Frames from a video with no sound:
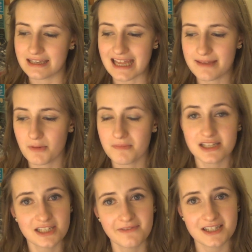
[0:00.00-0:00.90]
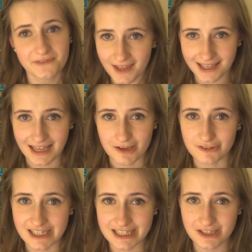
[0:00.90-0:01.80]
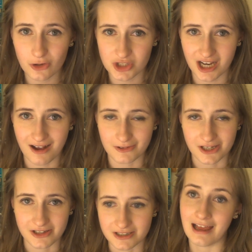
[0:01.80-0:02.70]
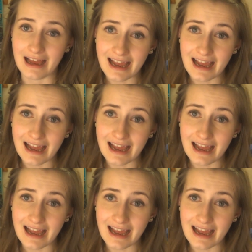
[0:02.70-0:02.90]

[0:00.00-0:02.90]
name a mischievous thing that you did in your childhood.